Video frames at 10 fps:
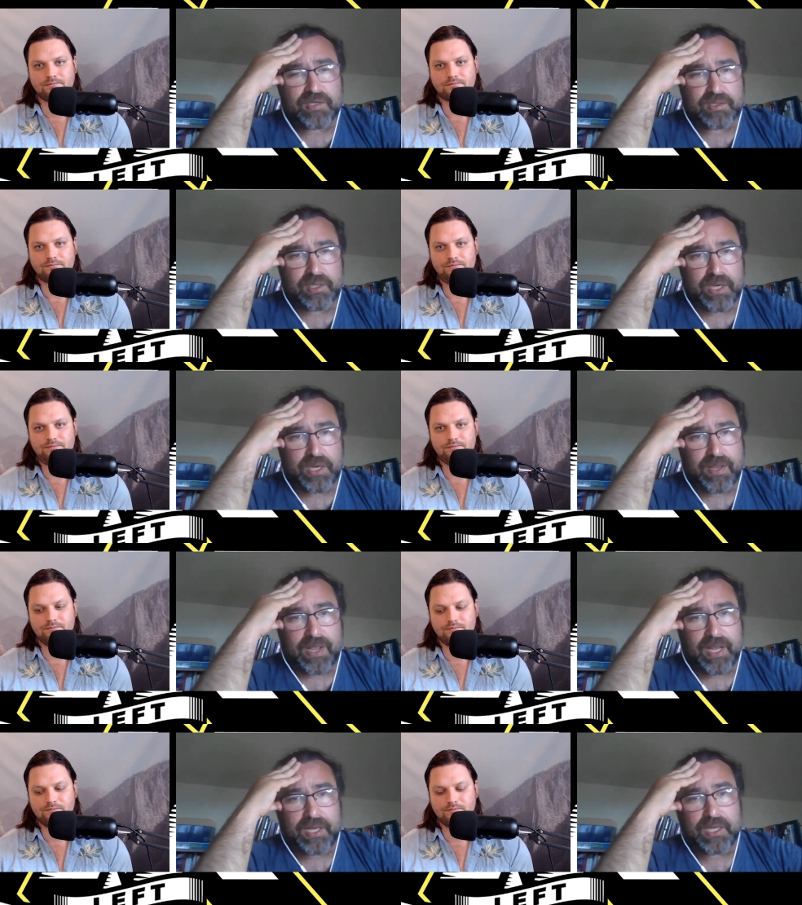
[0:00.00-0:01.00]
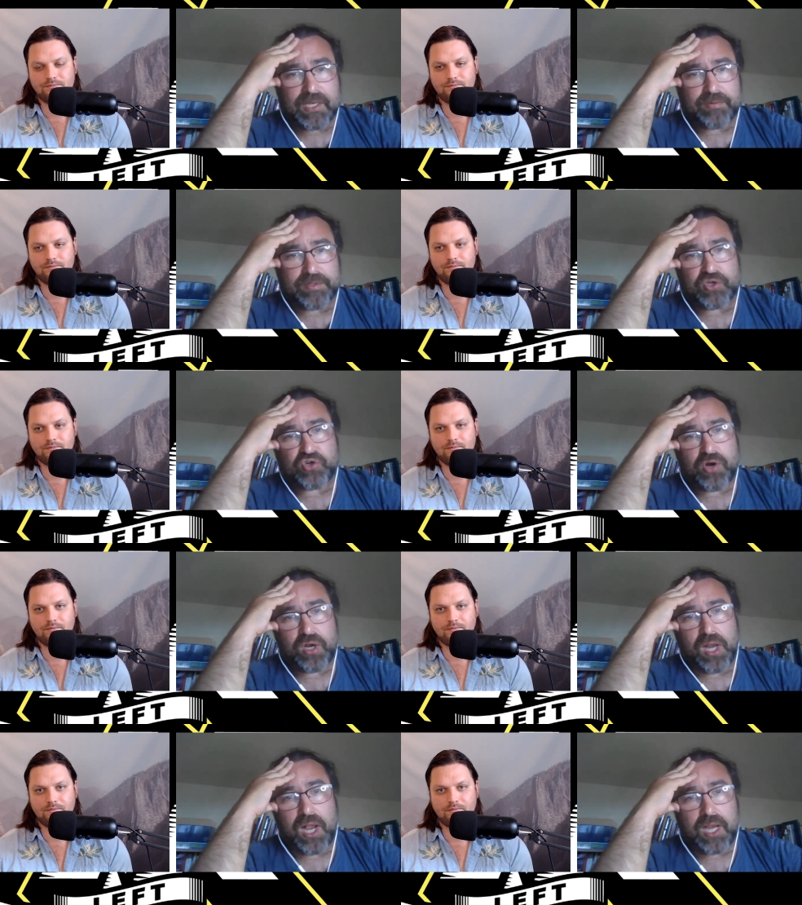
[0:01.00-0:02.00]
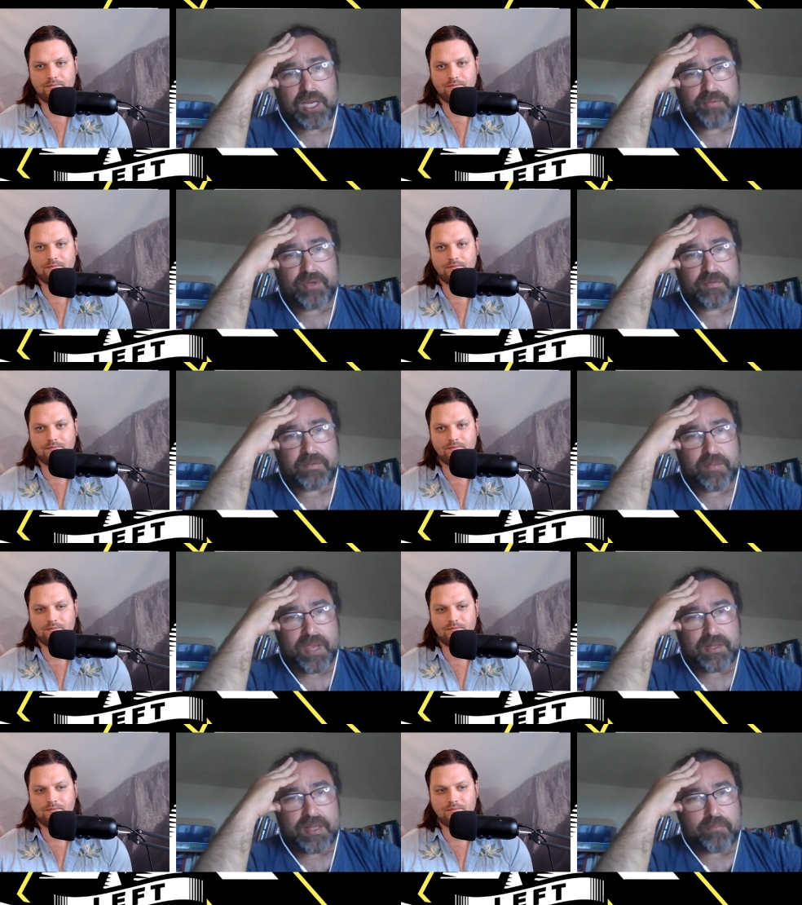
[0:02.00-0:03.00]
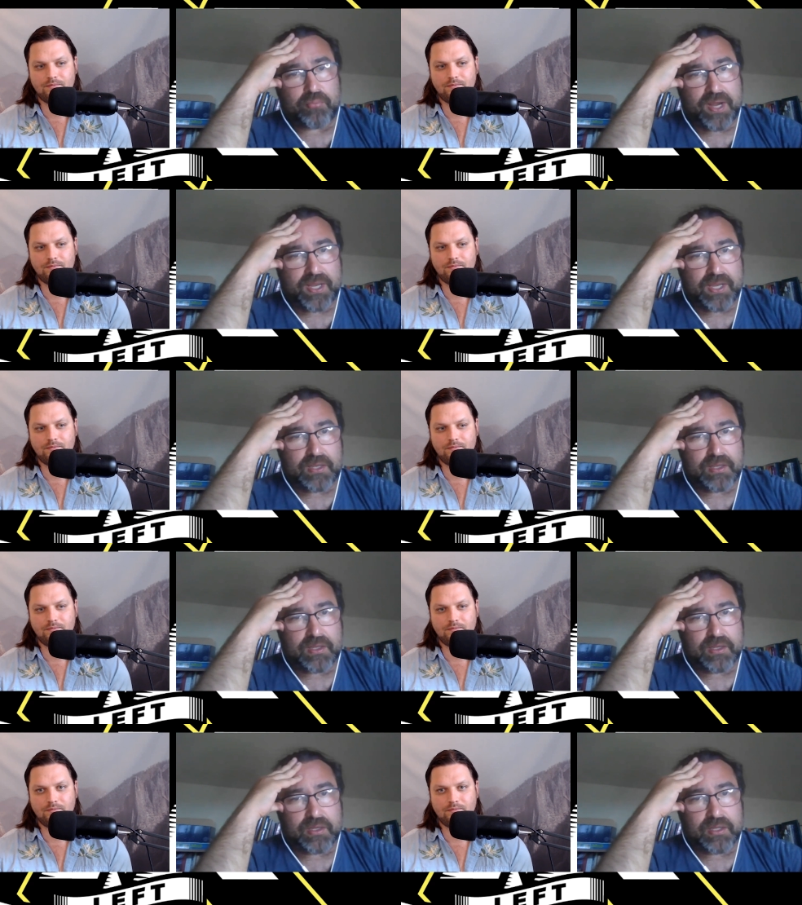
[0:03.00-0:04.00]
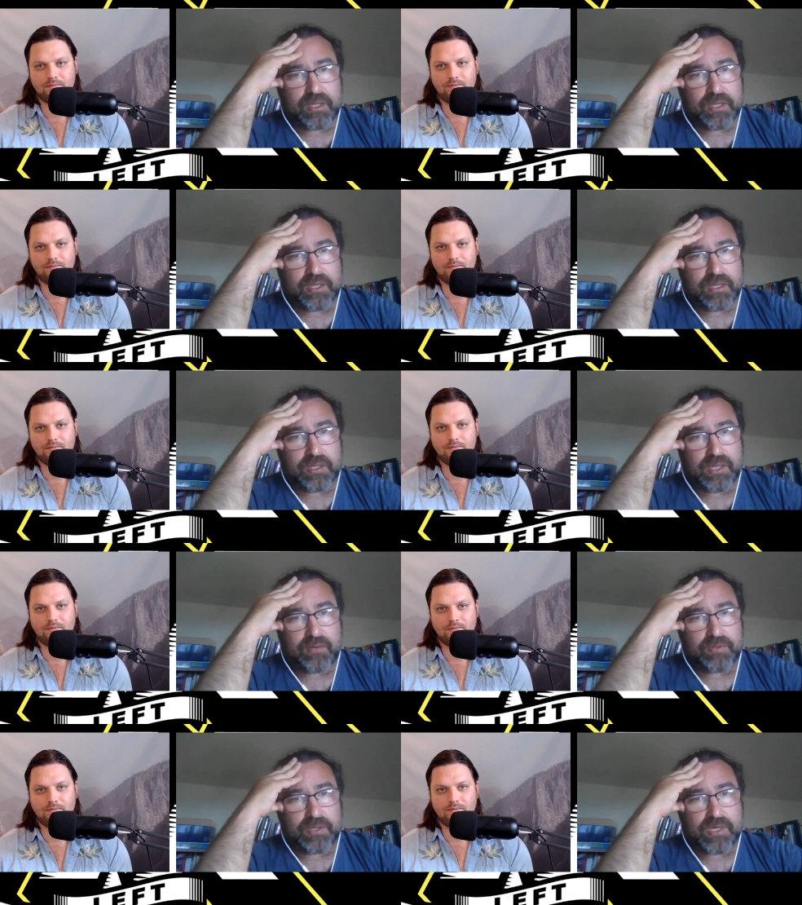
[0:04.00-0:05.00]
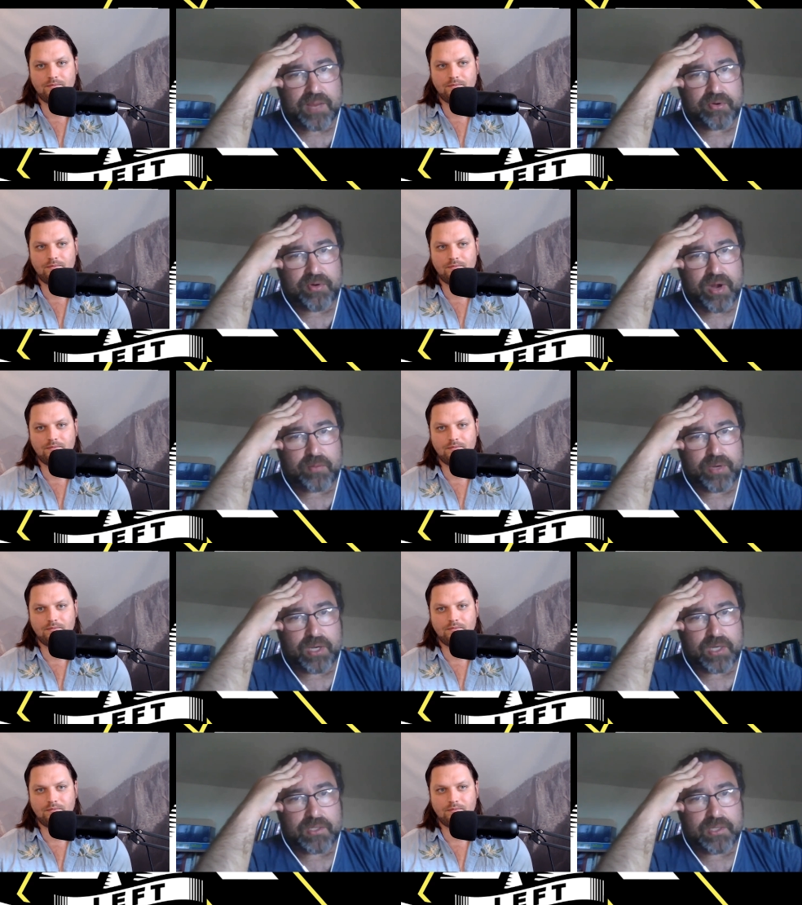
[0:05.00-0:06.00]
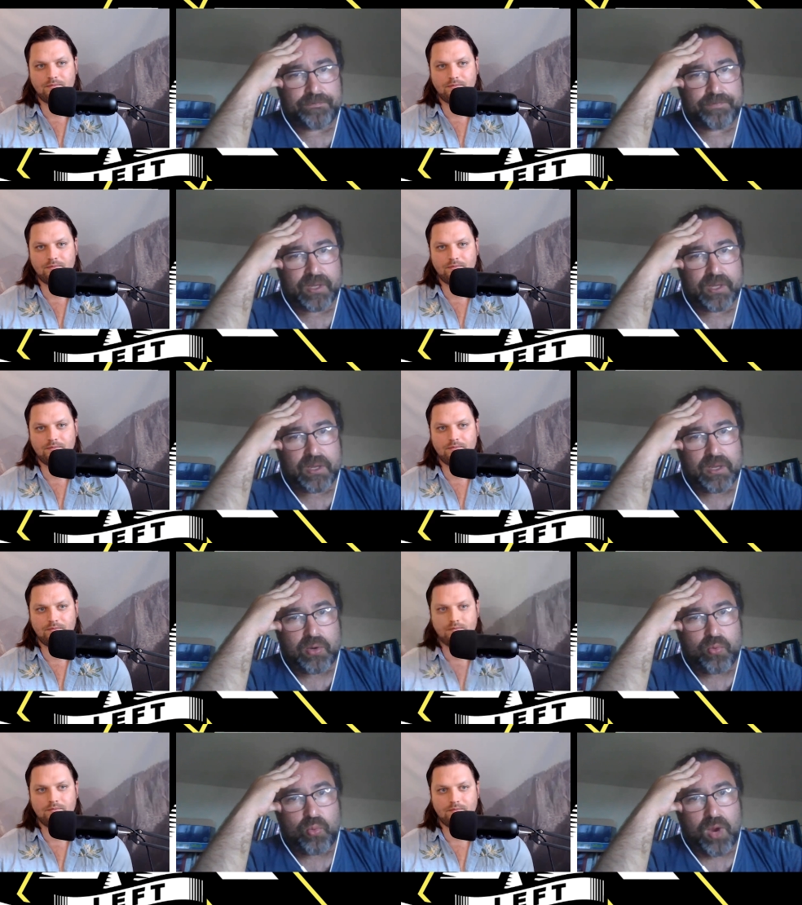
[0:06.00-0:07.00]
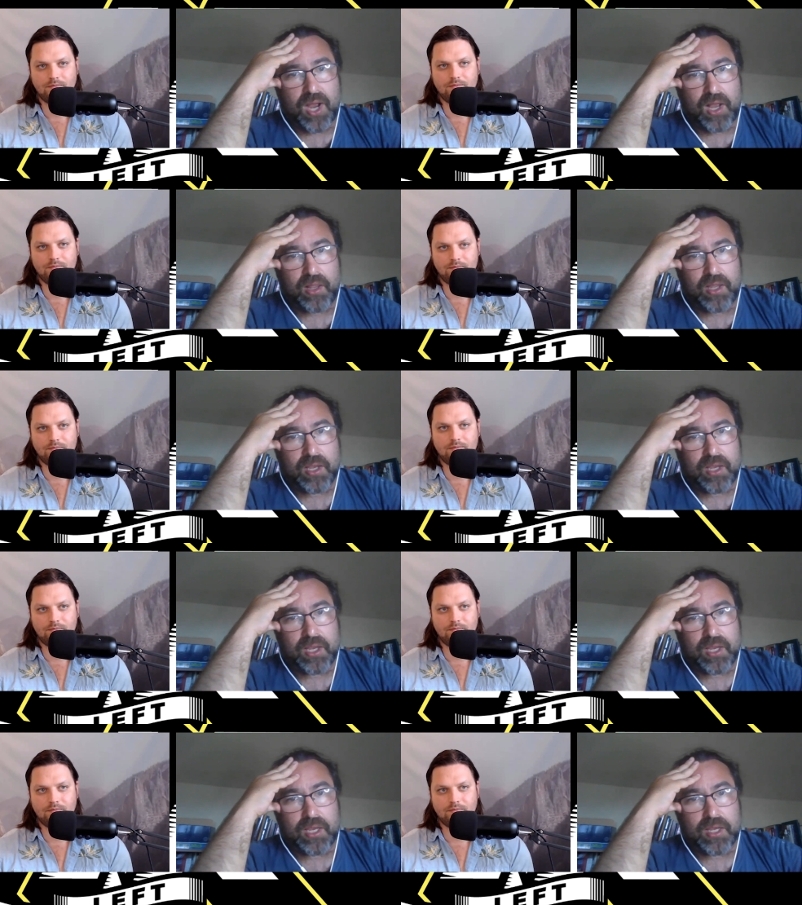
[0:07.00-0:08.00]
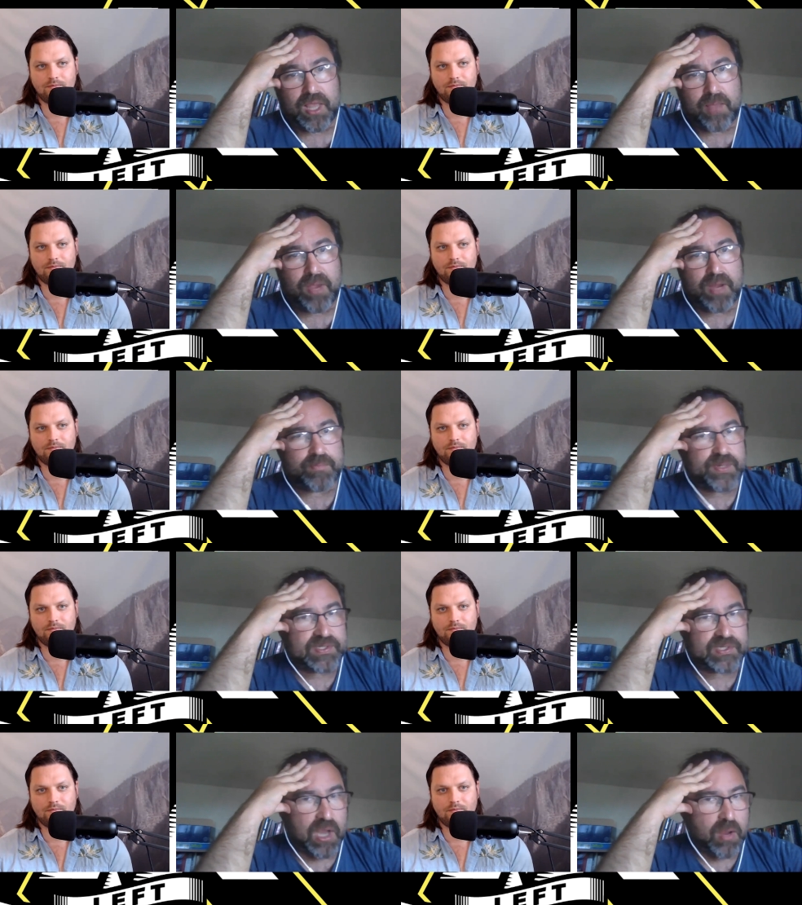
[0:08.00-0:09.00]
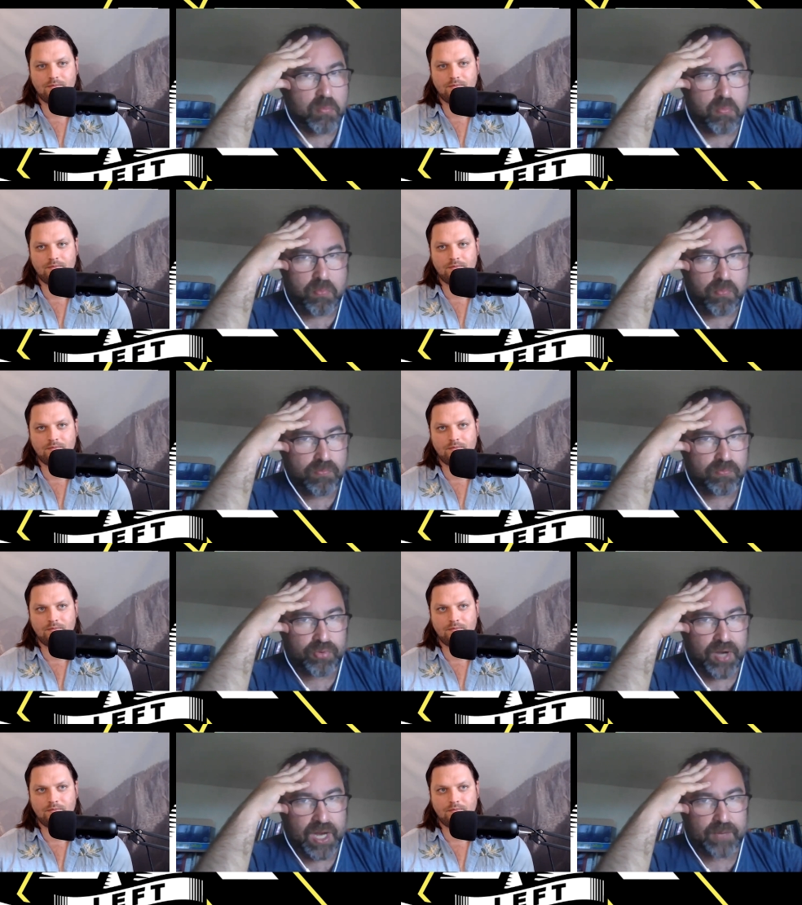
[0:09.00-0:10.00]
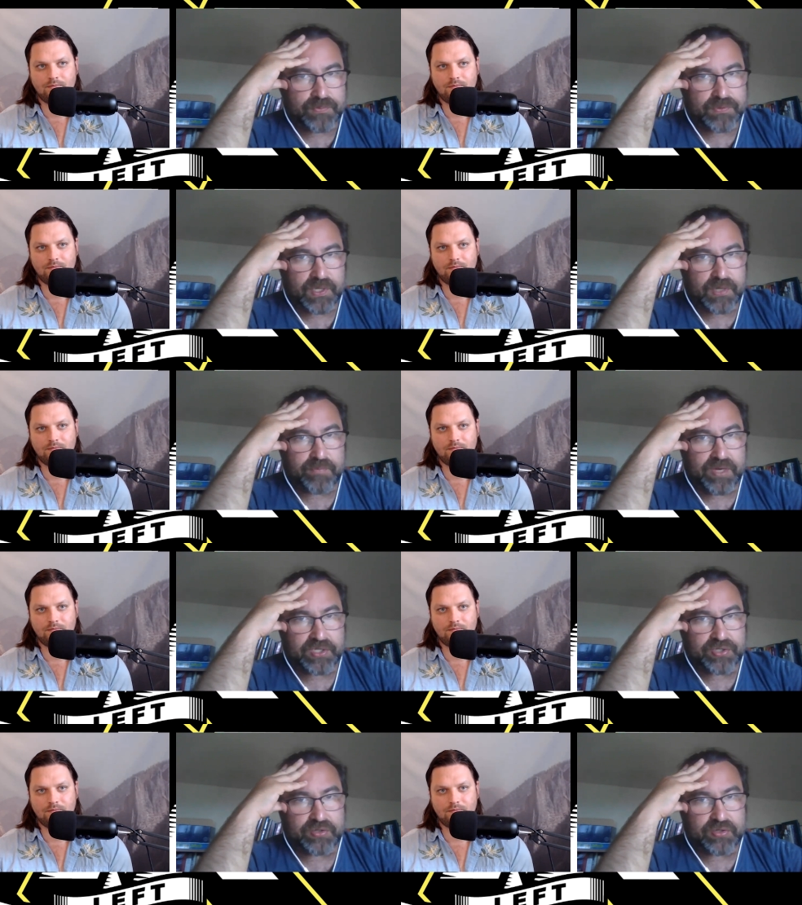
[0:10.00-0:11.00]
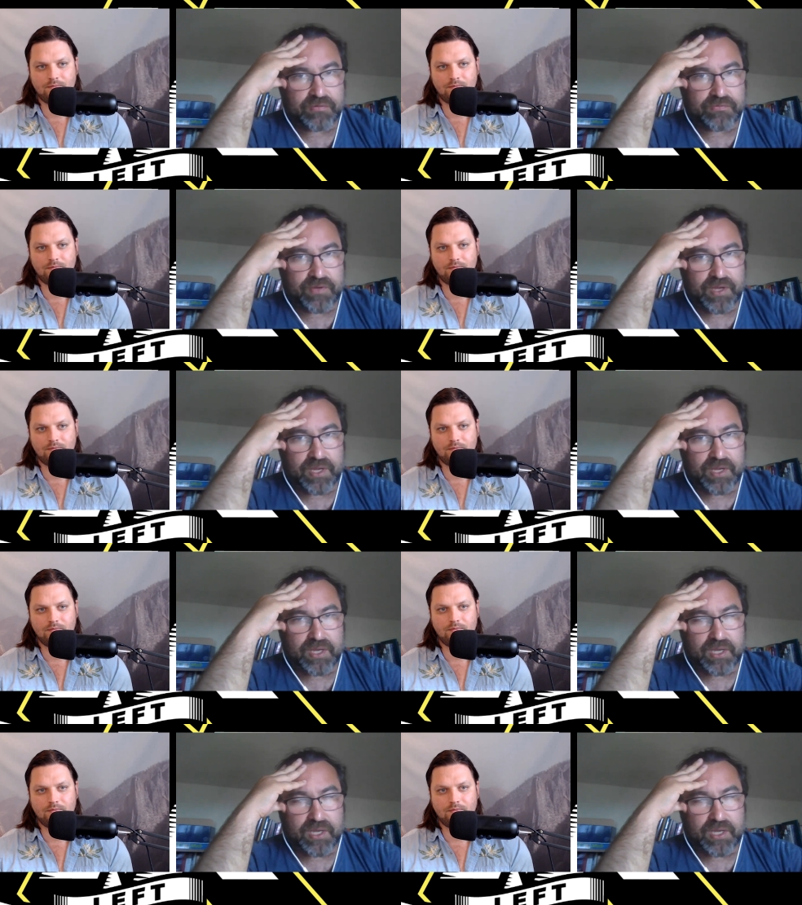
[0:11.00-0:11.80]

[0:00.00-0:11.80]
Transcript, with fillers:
Speaker 1: Firstly, I think there is a strong argument to be made that breaking the link with the Democratic Party, while there might be some perhaps administrative